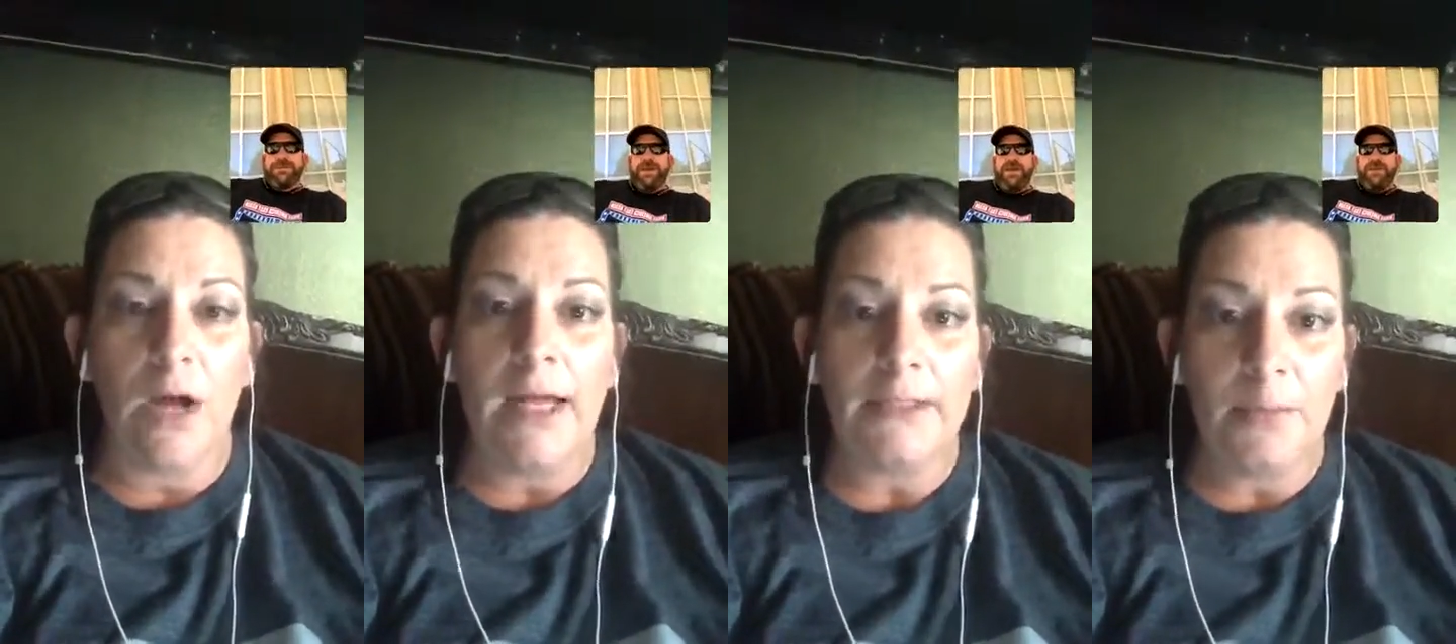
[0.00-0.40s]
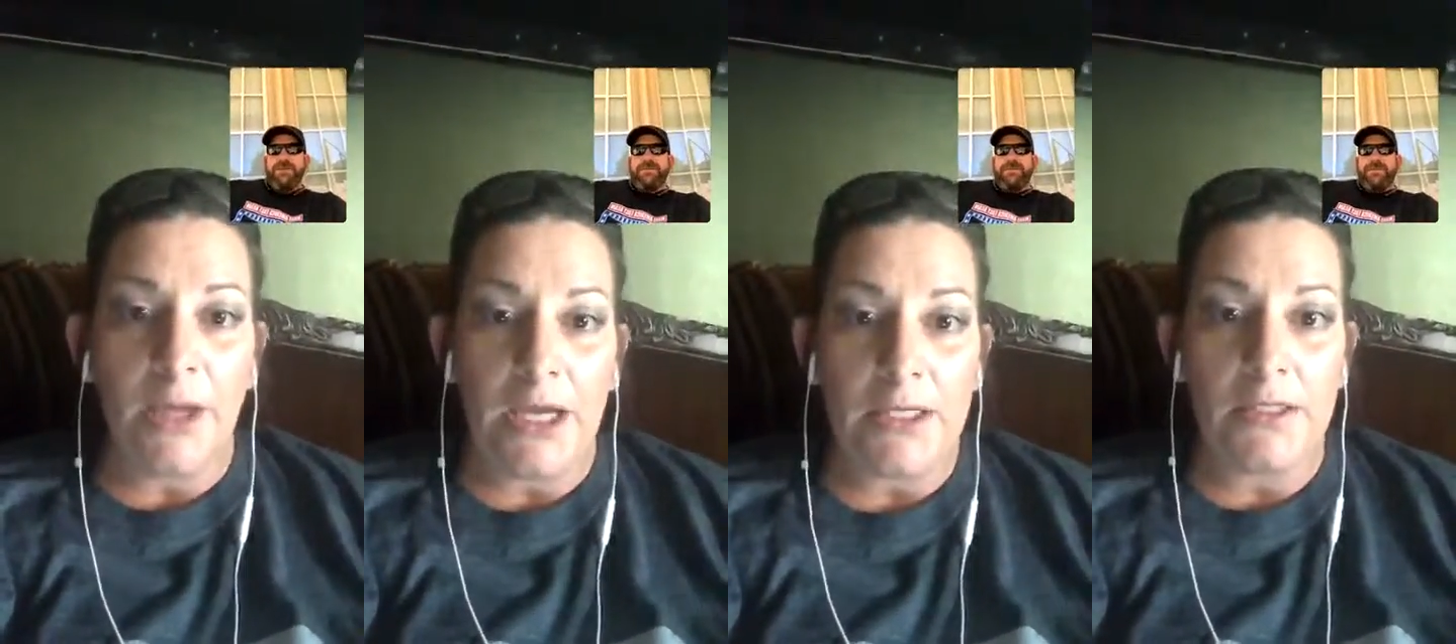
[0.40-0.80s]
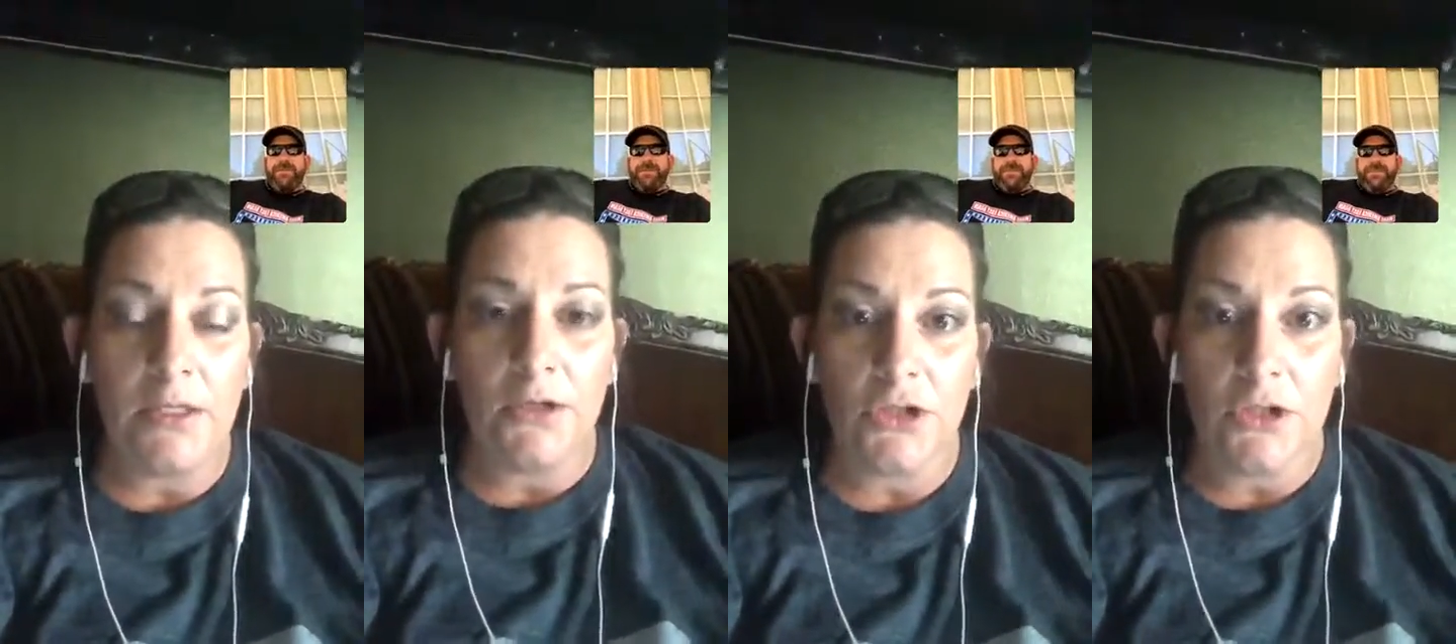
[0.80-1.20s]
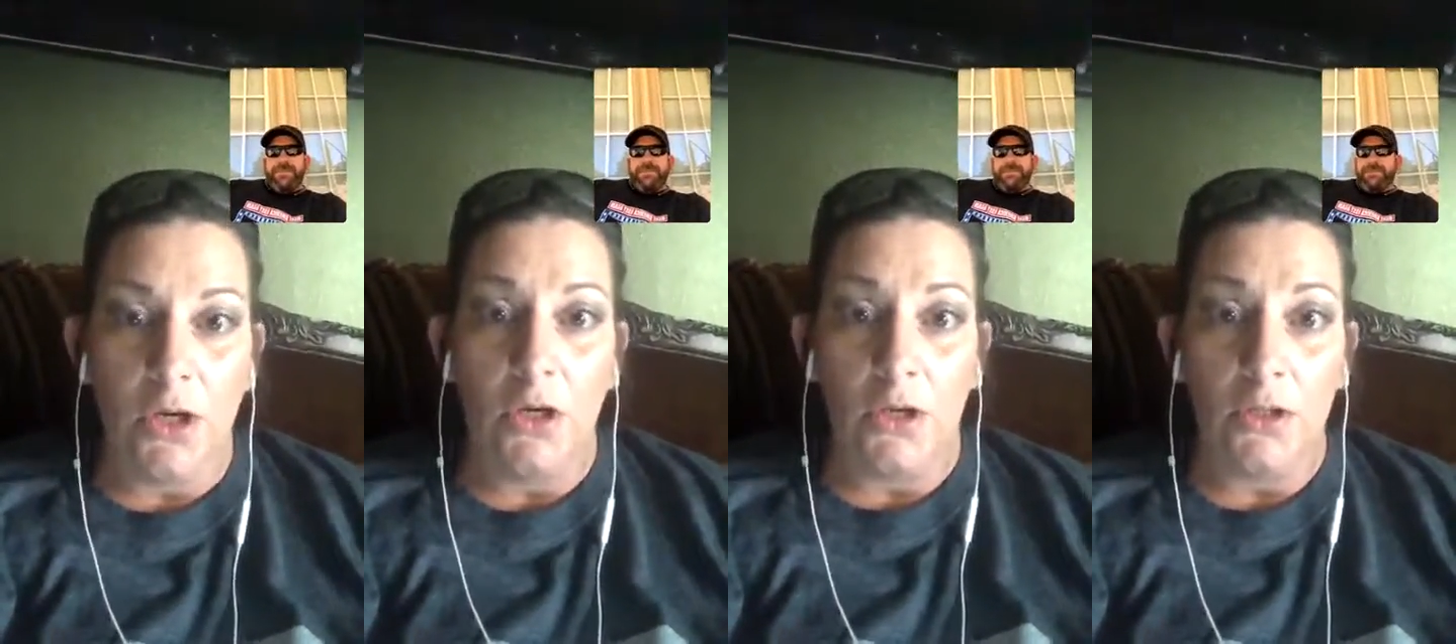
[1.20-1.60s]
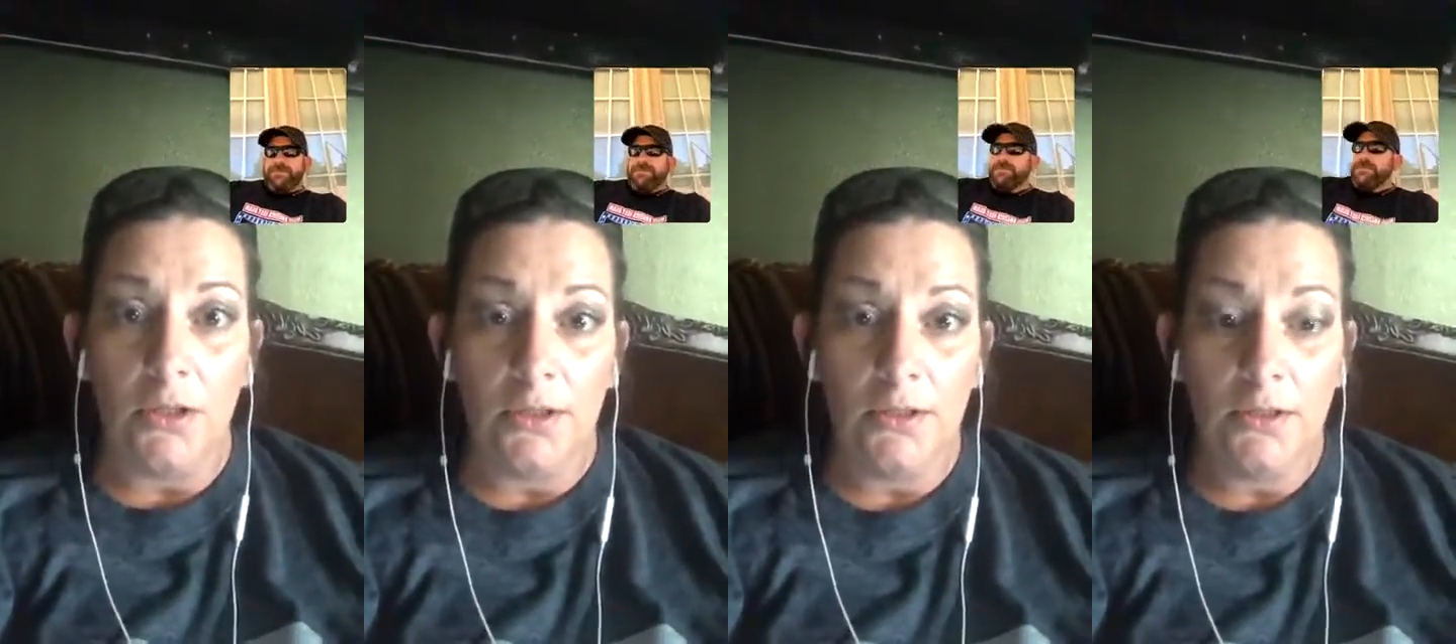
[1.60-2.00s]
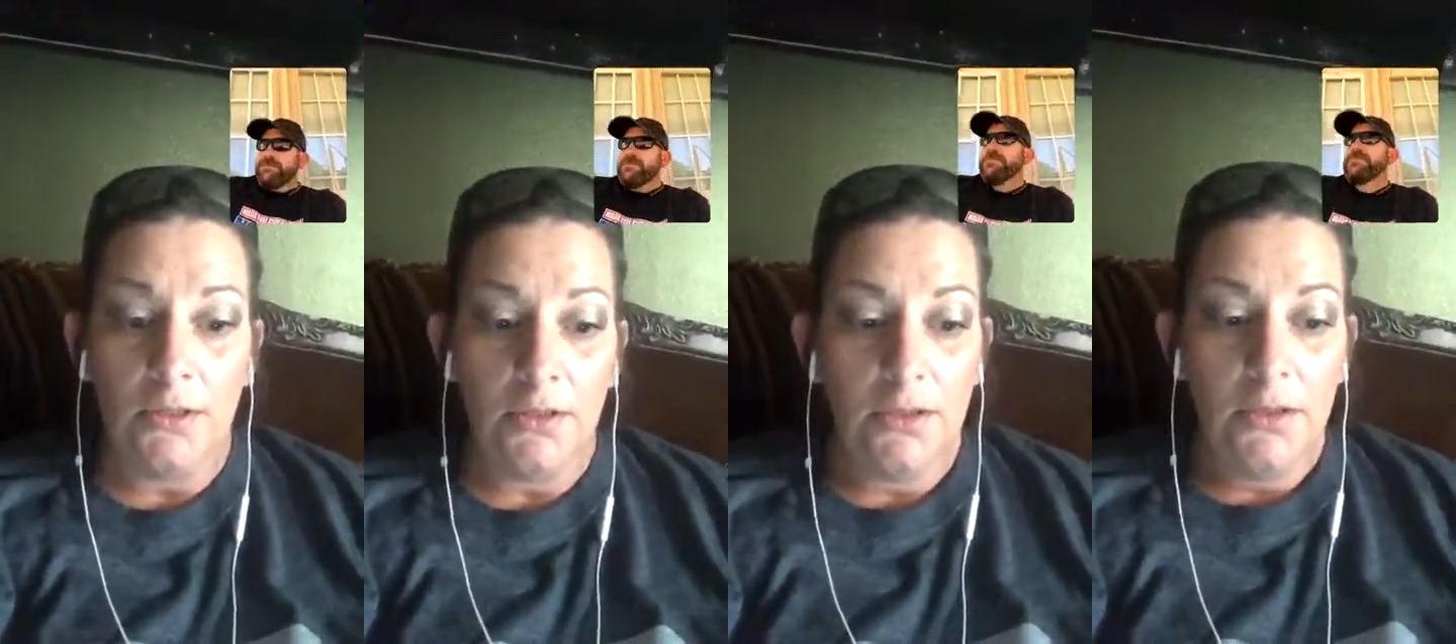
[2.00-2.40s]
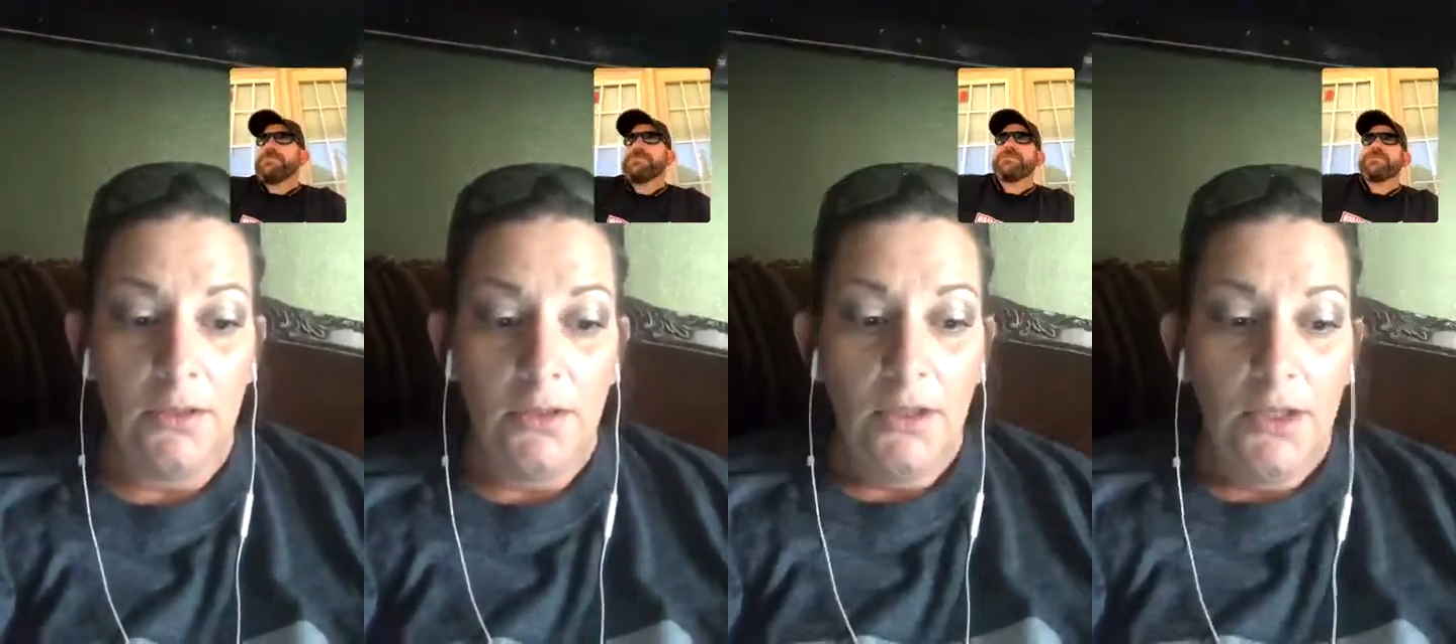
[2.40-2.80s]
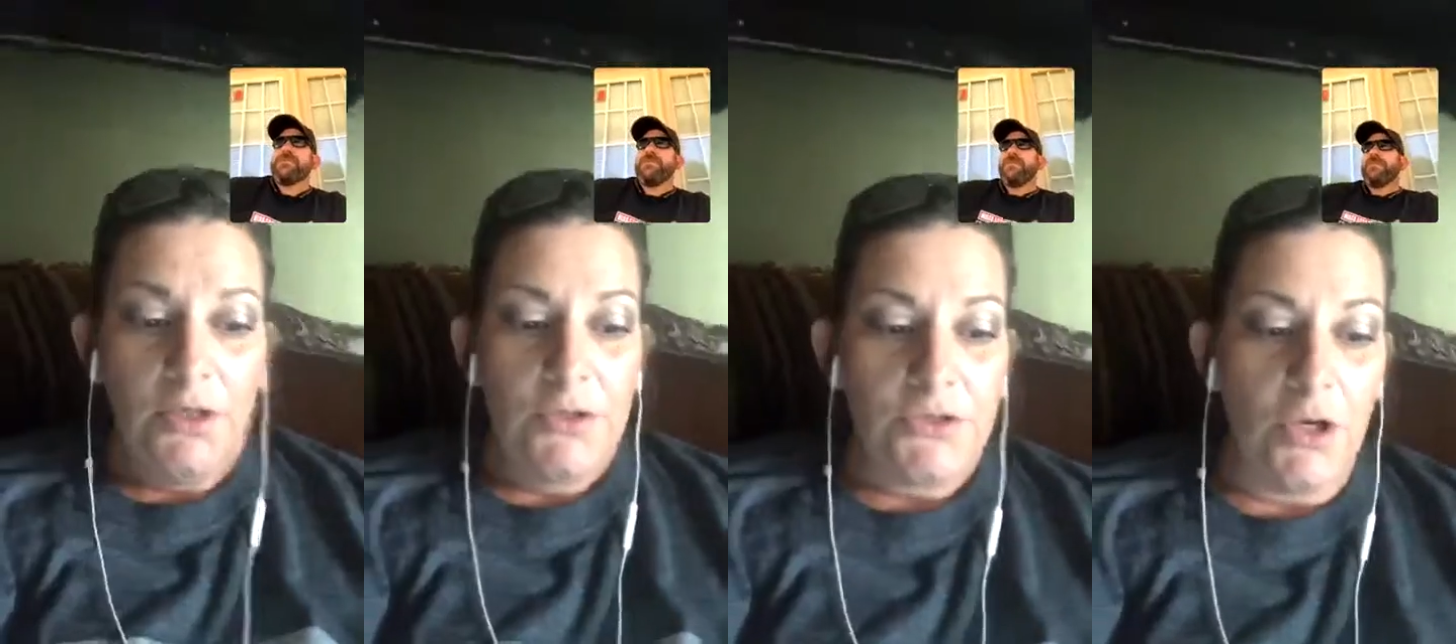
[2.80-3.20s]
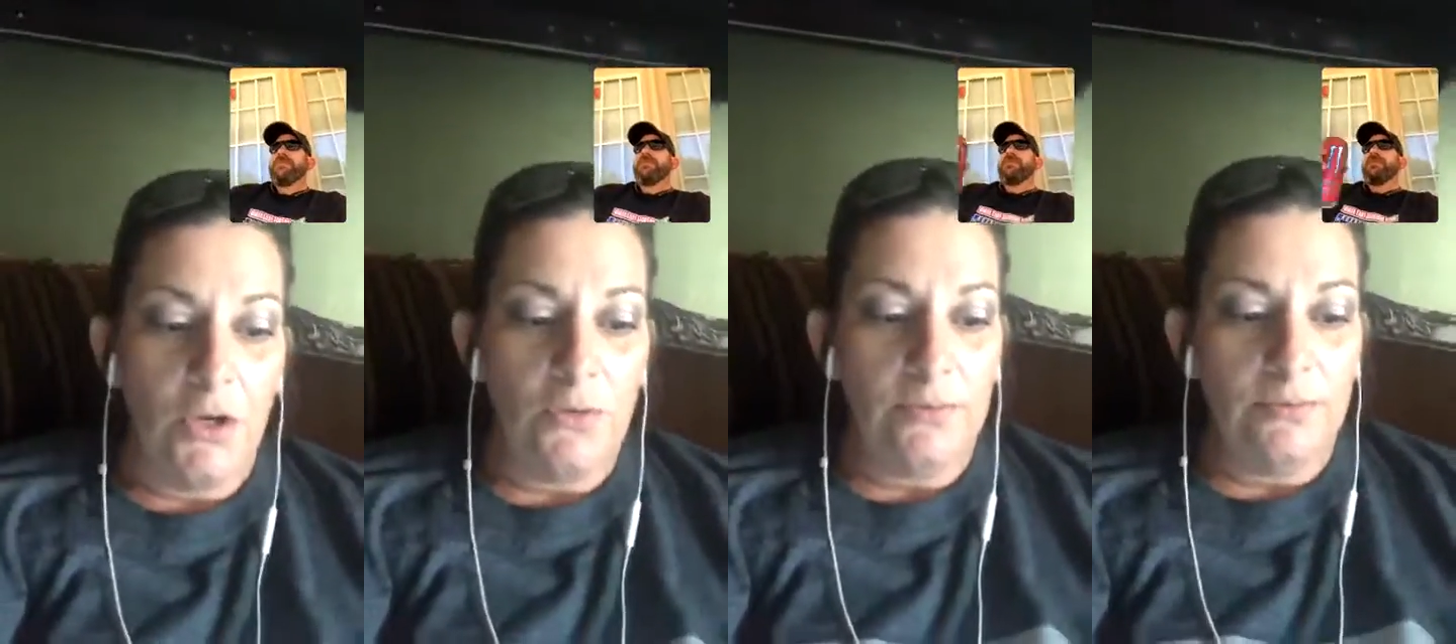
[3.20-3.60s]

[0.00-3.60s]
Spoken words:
Right at the base of your skull. So